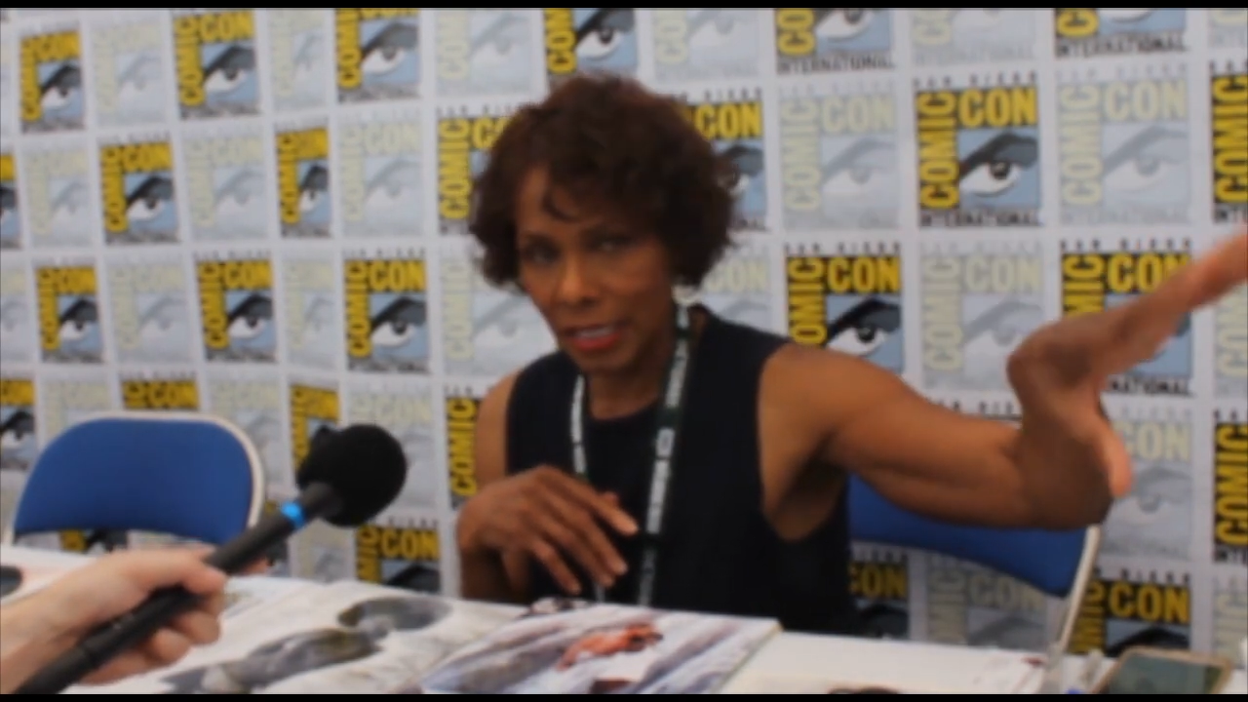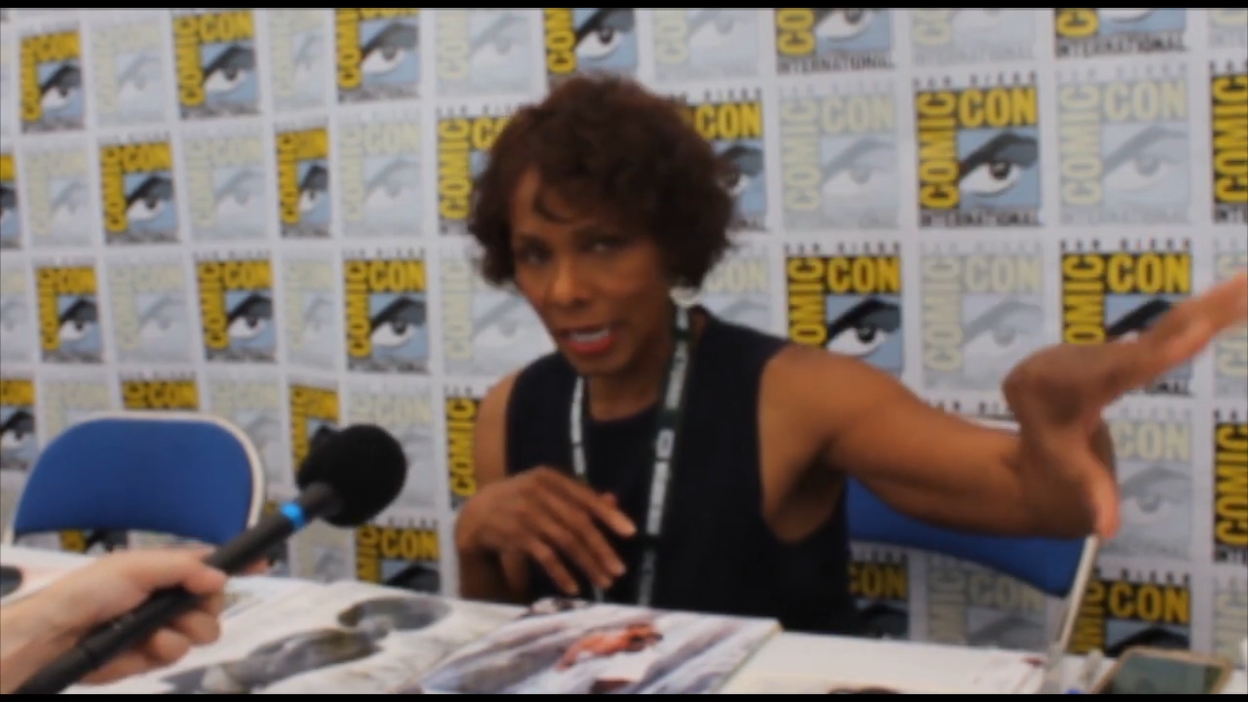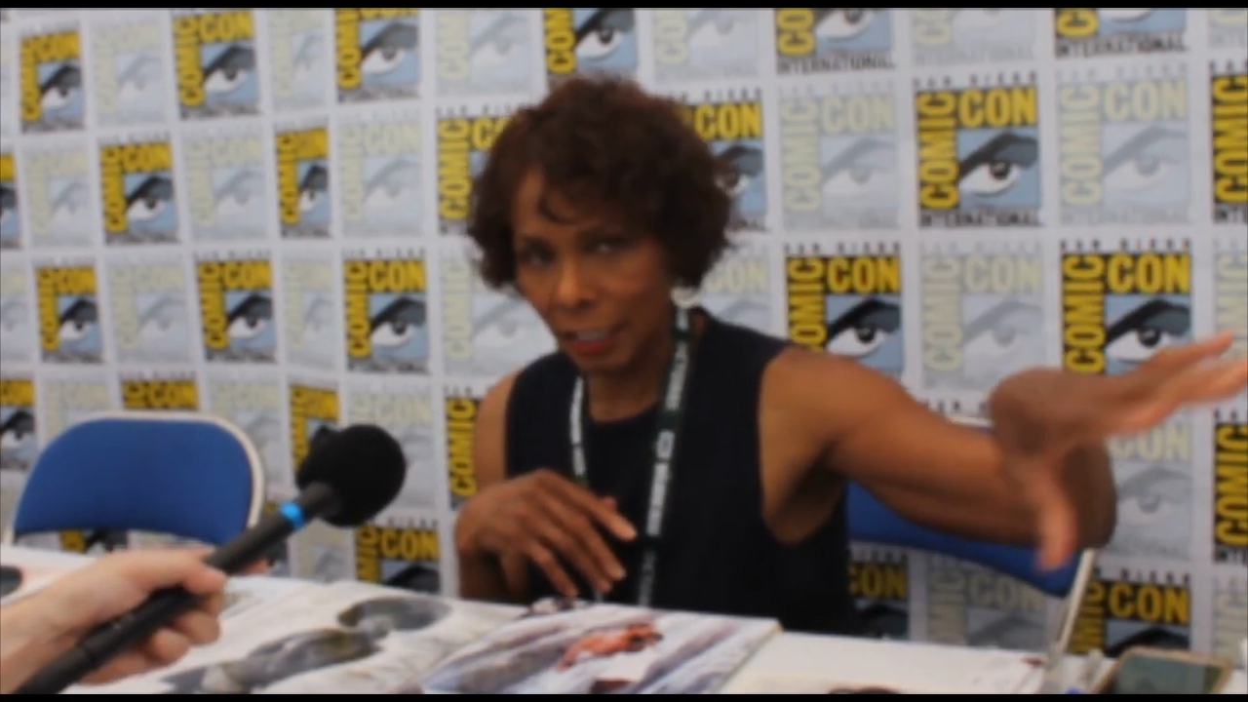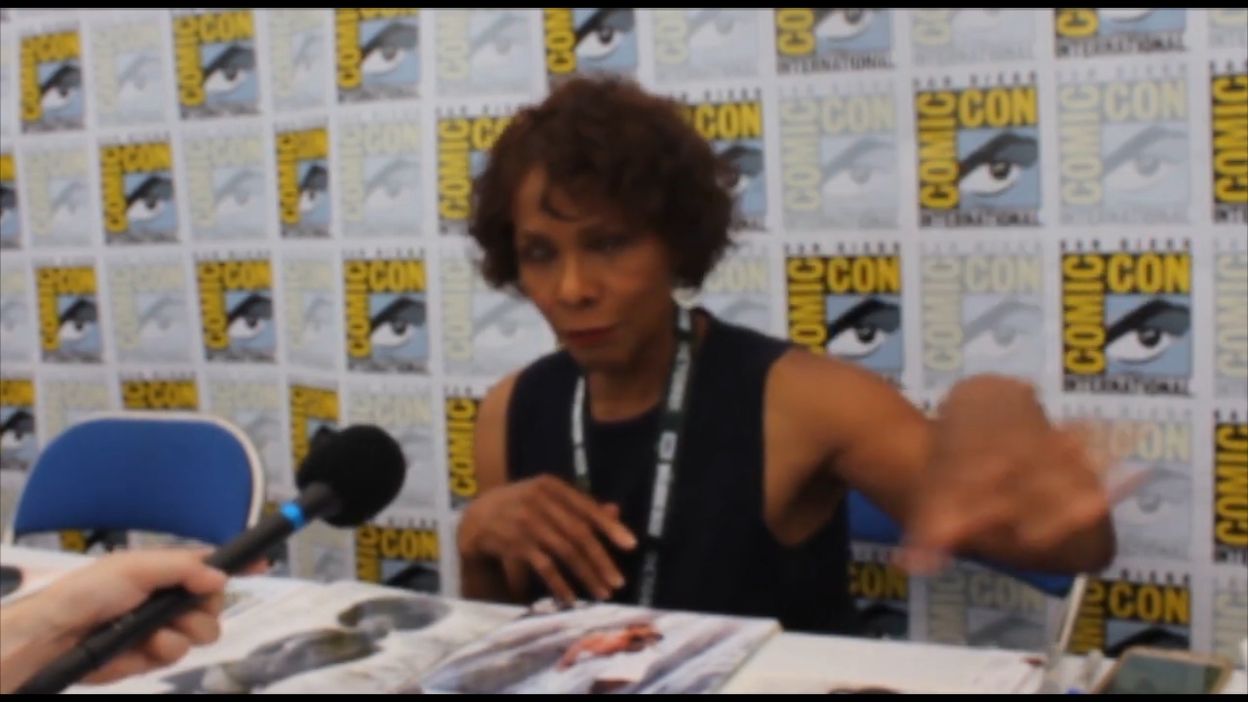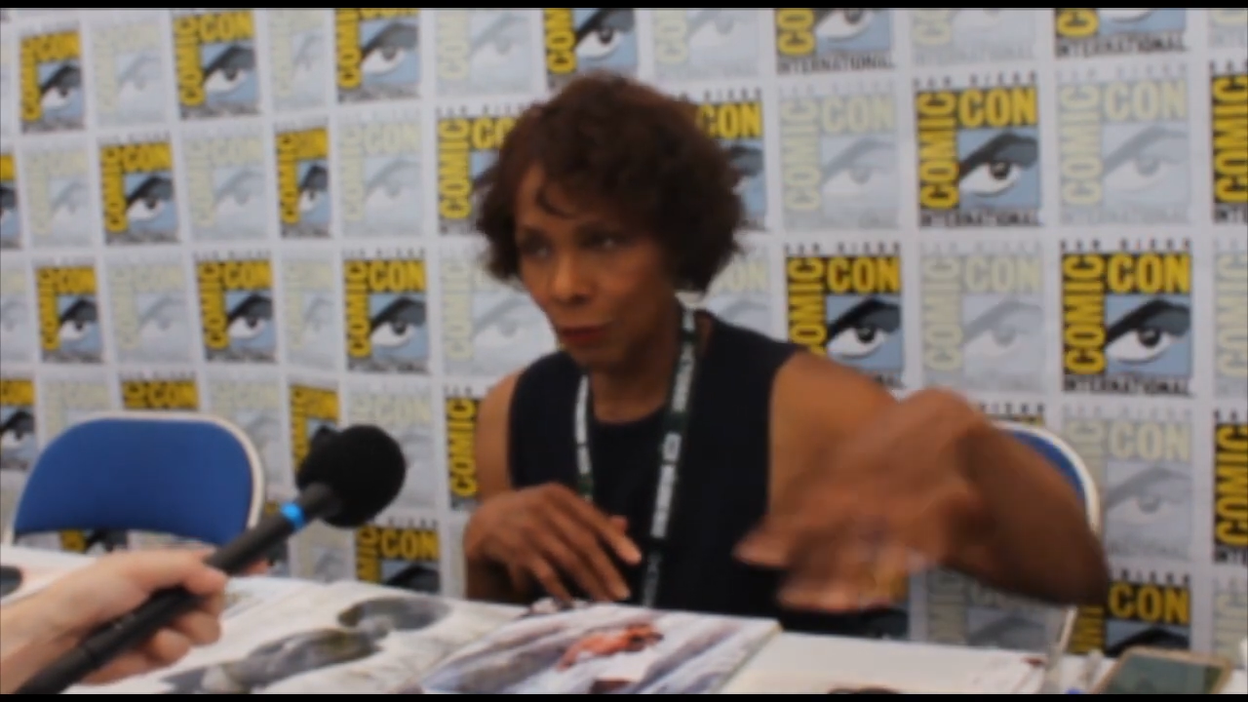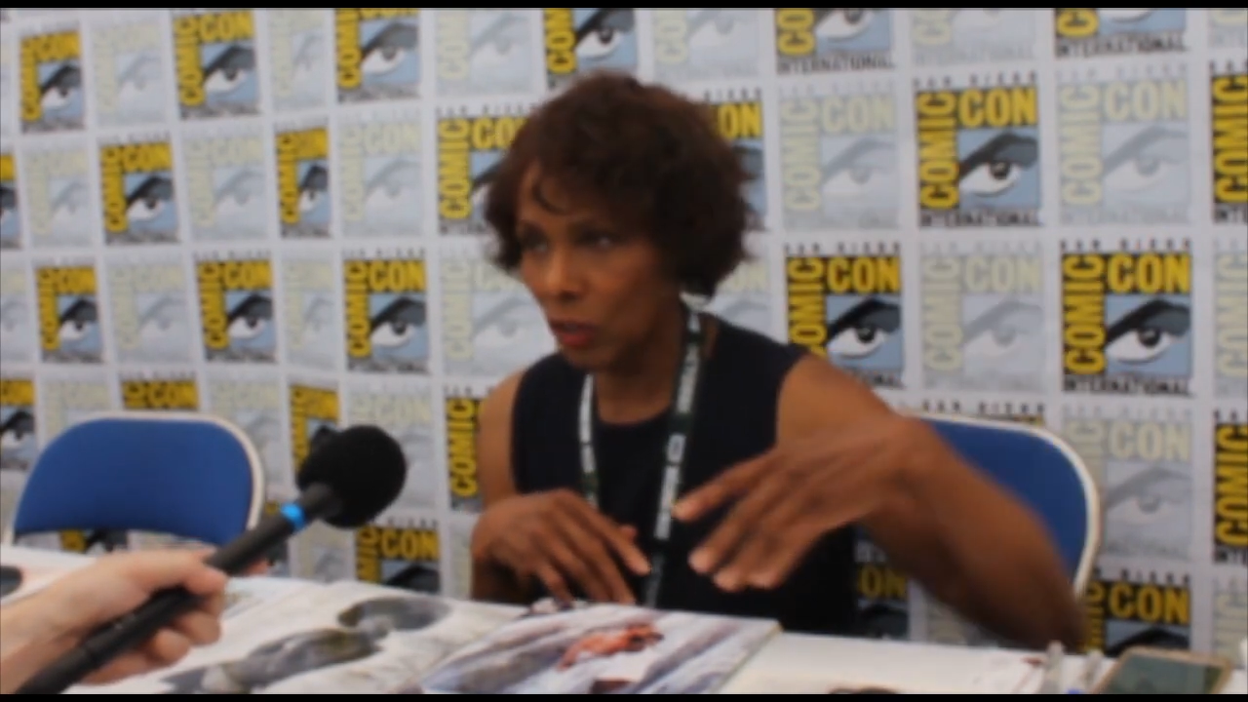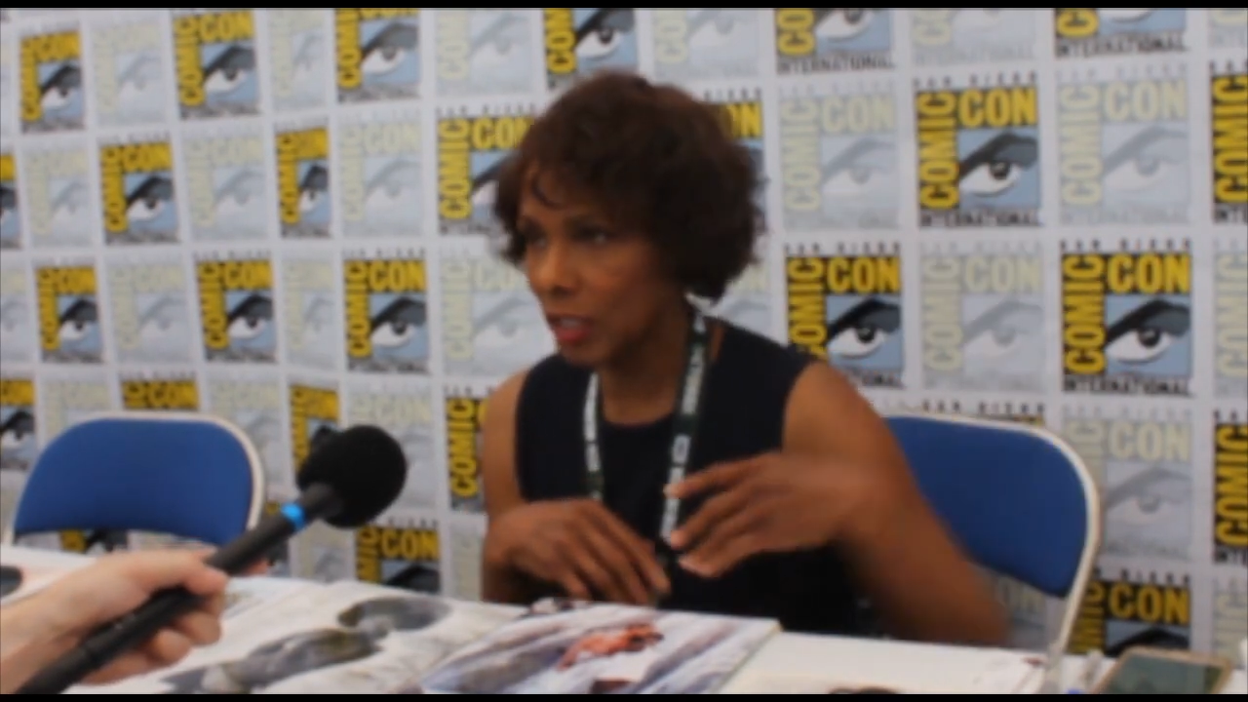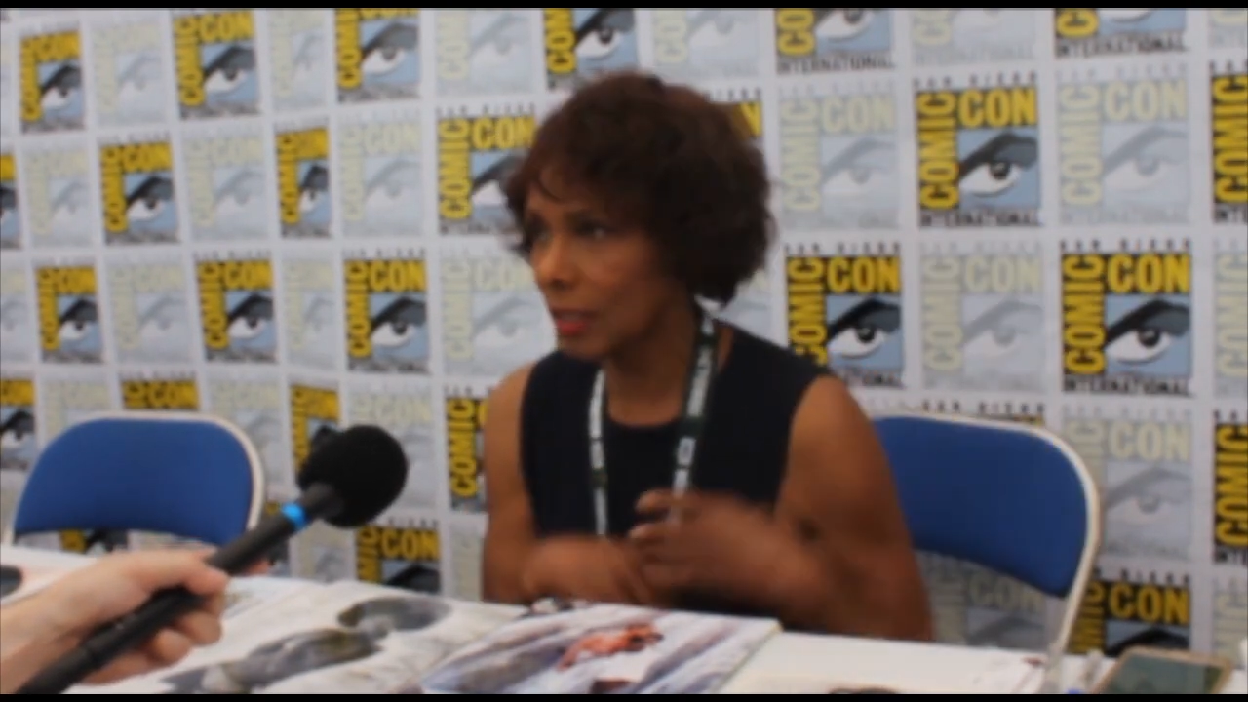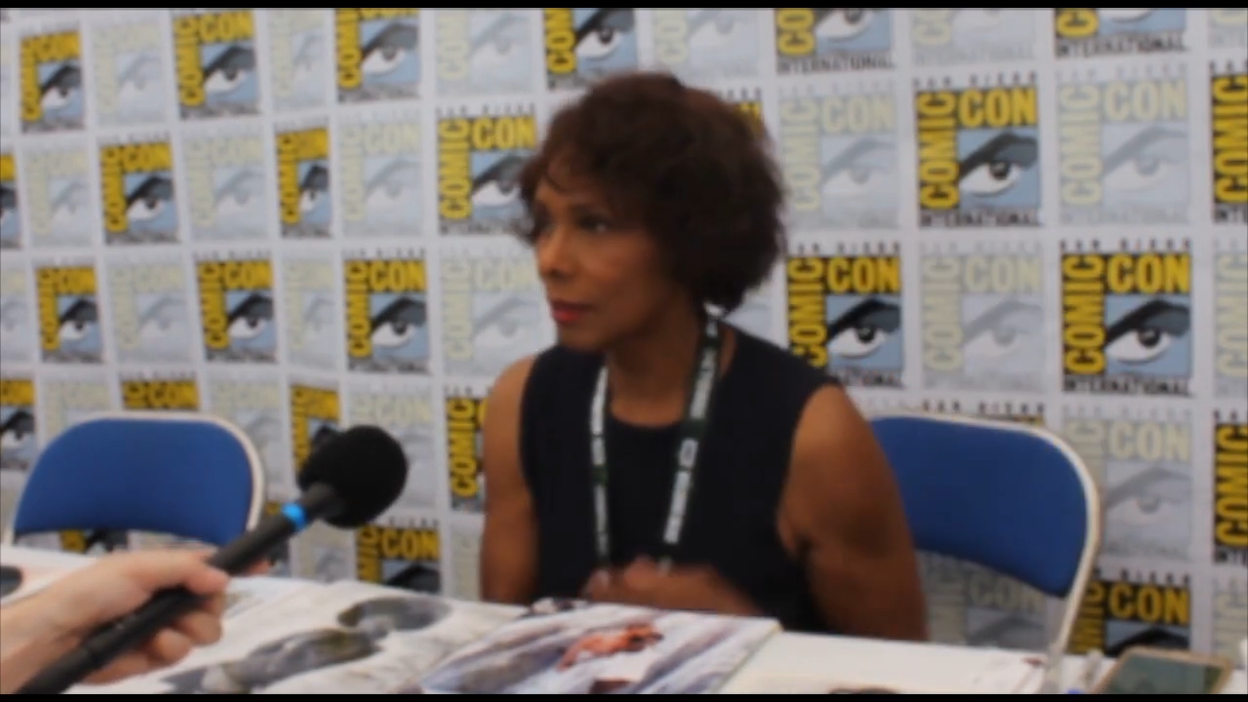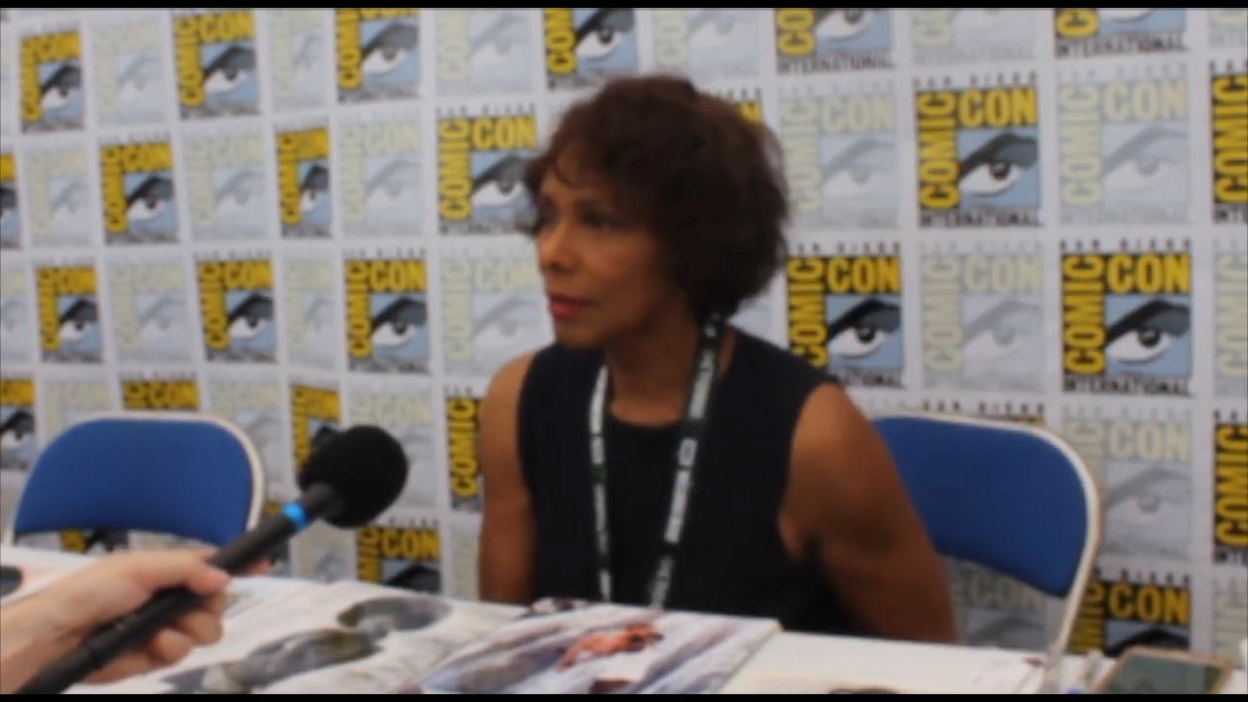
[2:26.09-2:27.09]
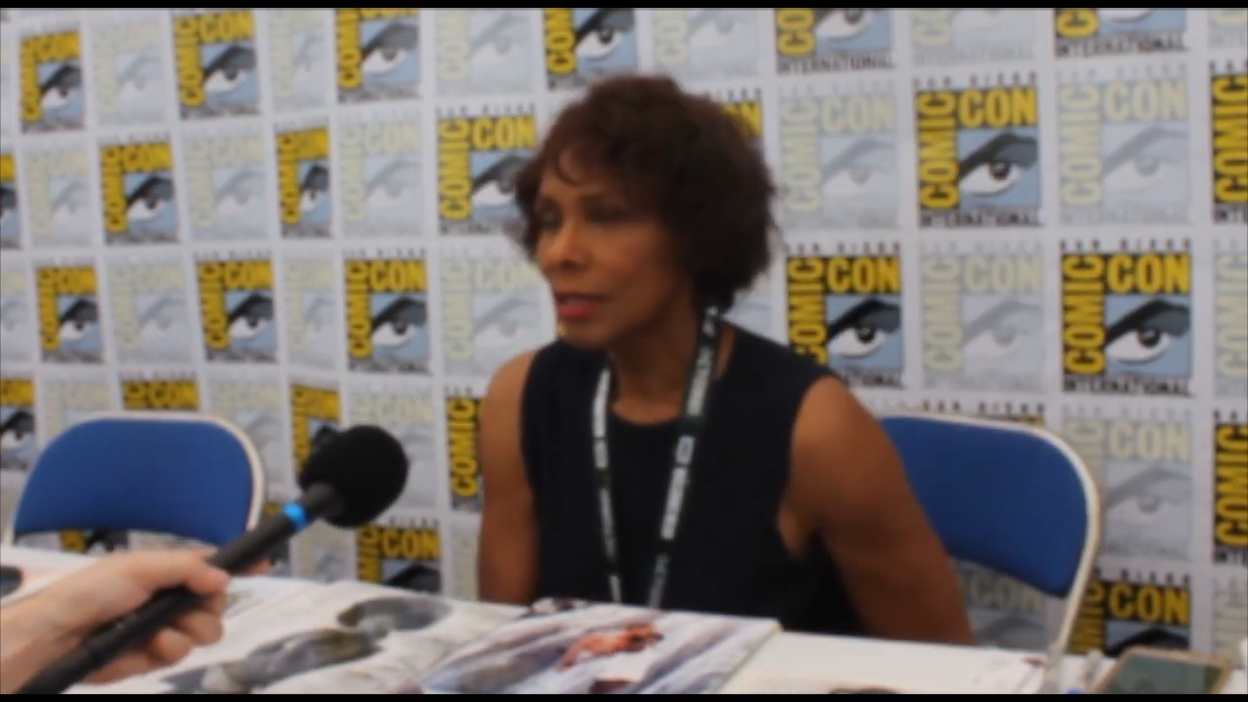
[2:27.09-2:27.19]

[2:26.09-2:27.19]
California.